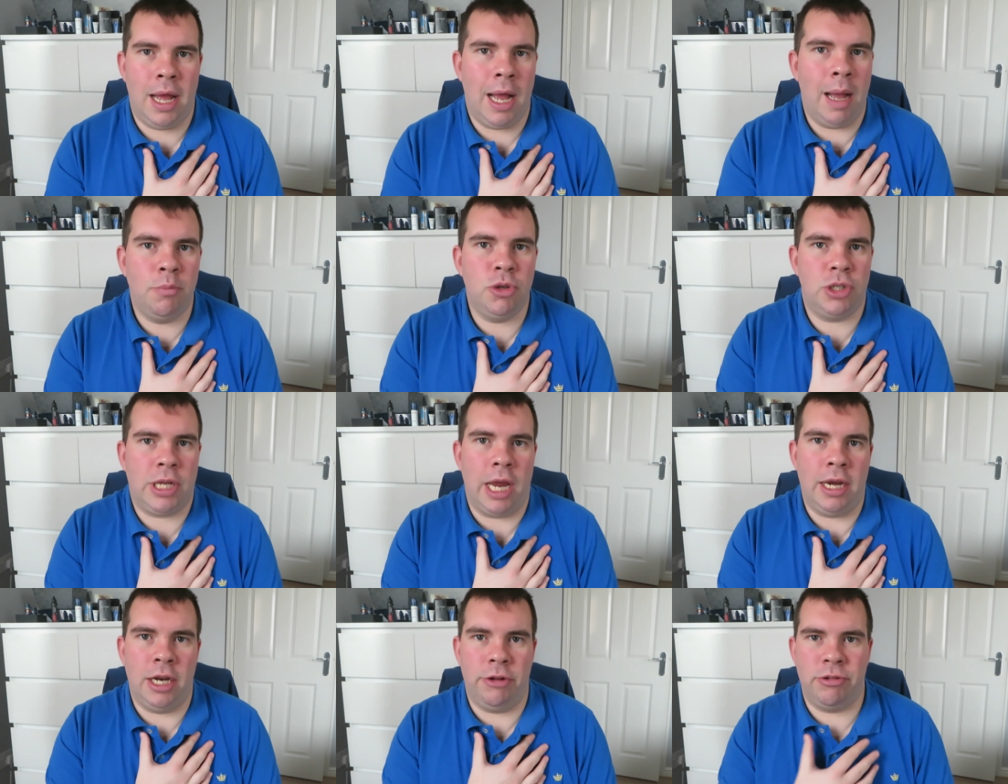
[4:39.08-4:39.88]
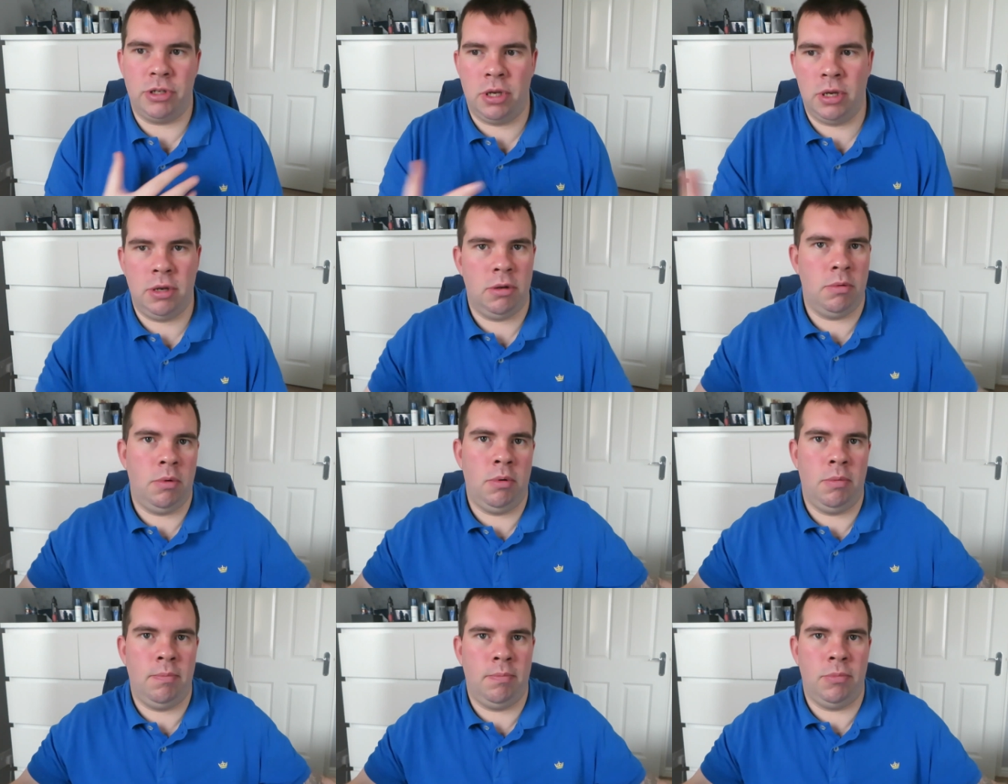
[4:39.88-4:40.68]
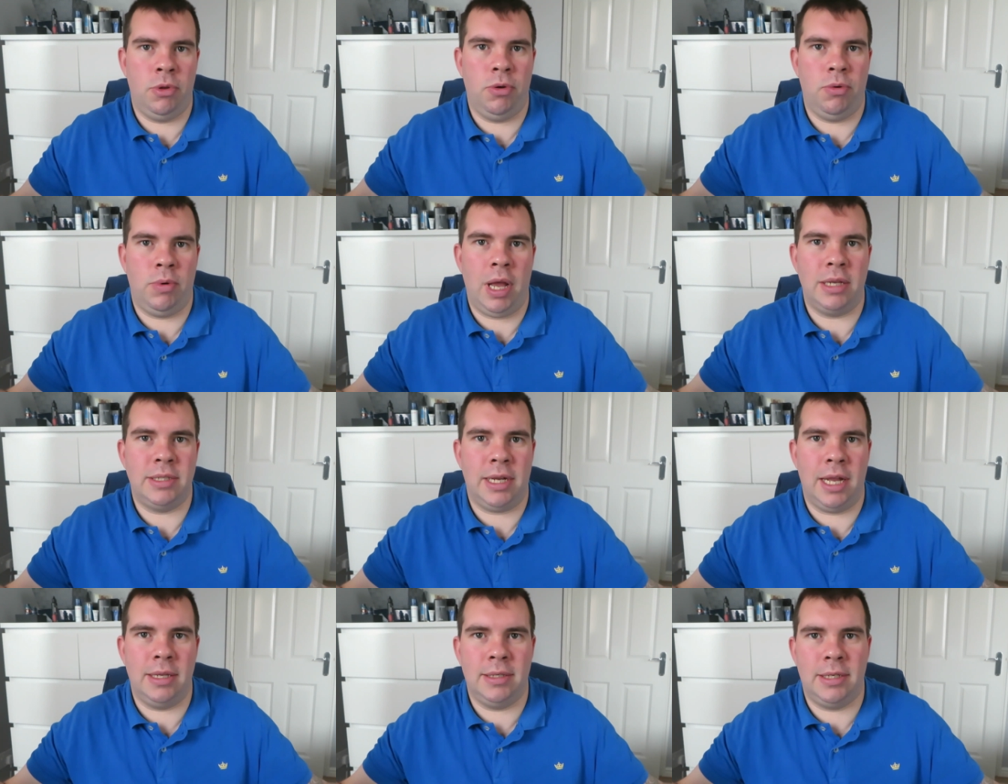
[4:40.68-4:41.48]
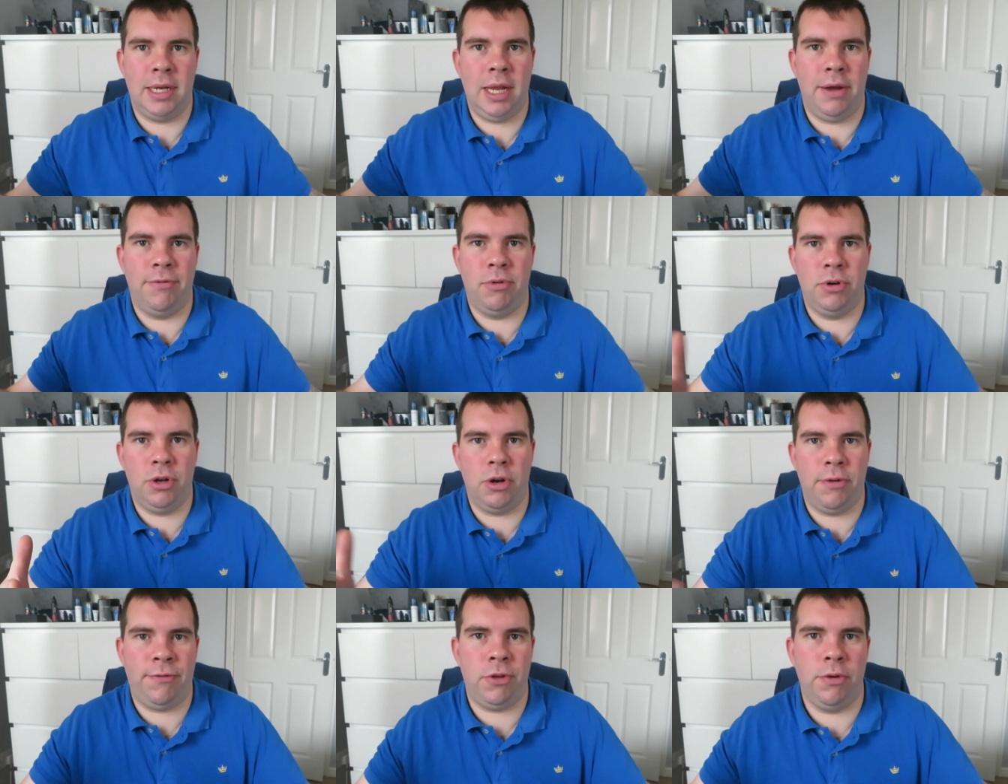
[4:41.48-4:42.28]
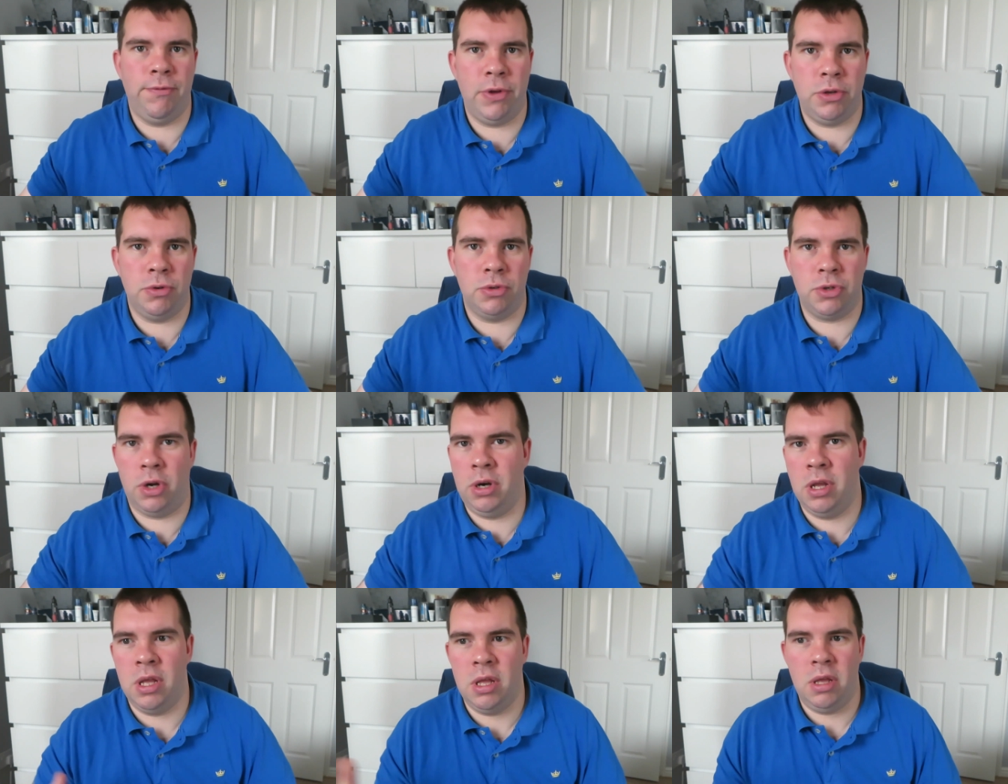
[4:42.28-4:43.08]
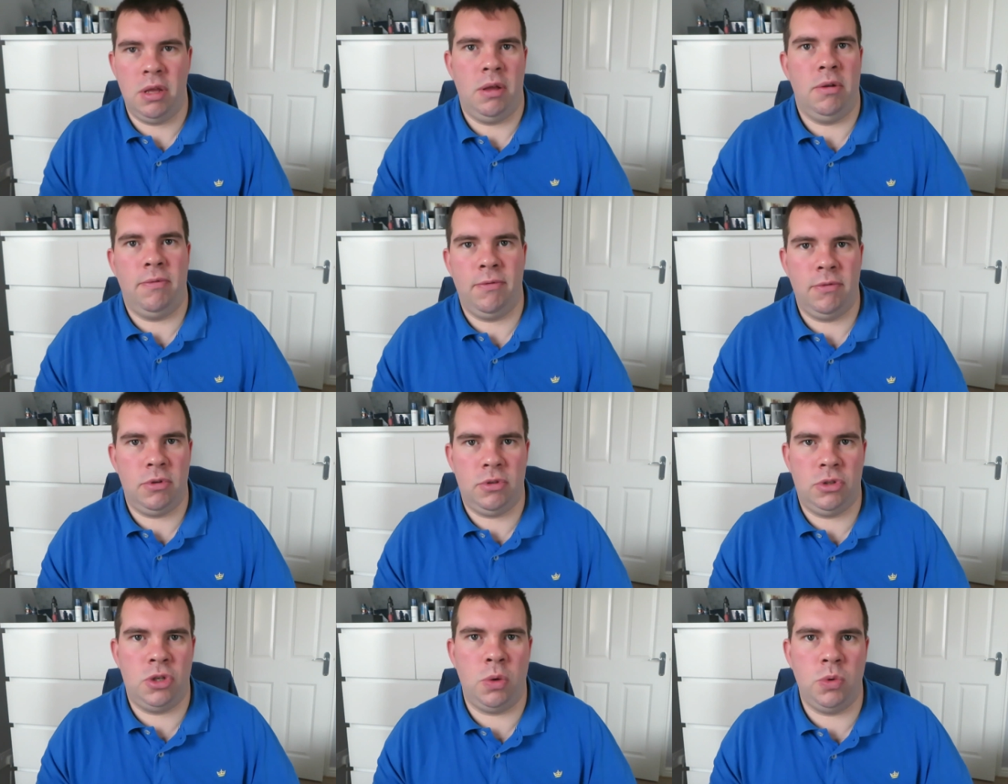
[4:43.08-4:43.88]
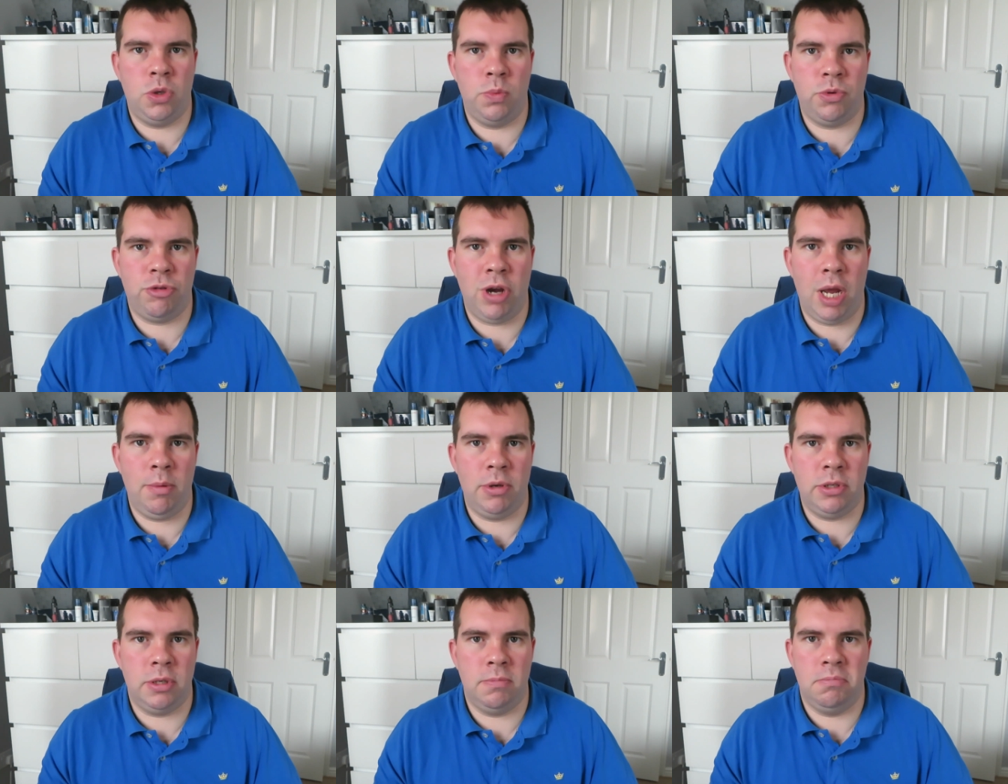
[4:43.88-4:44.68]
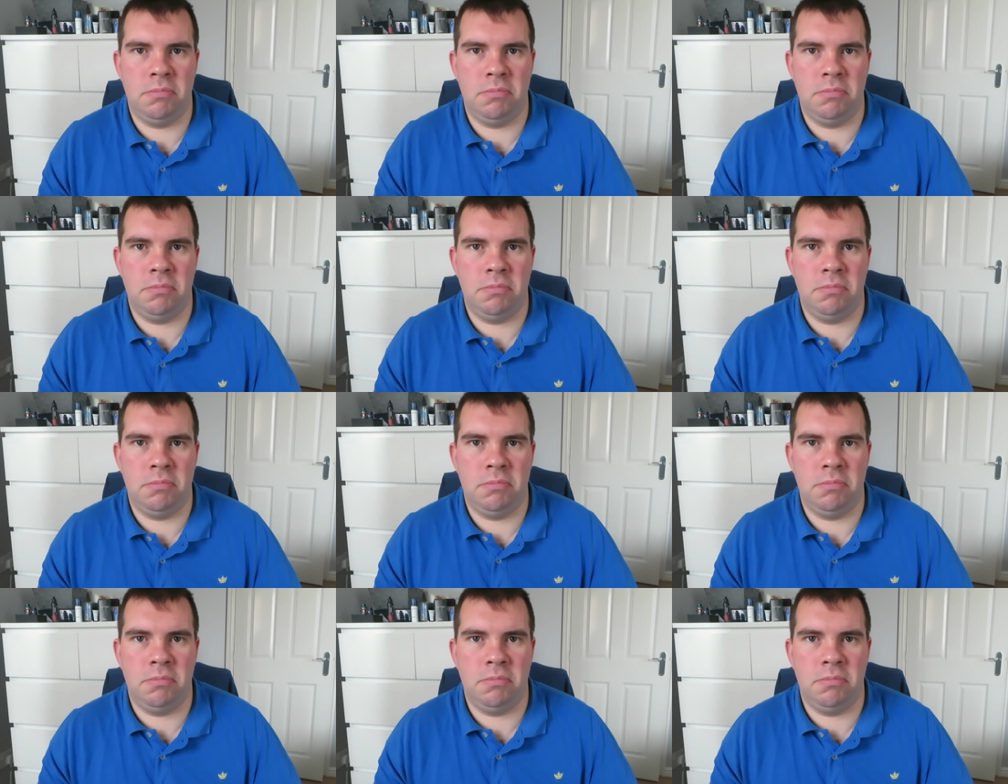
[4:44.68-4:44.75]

I'm just getting into it. As you can see, I've only got a few videos on. 2 subscribers.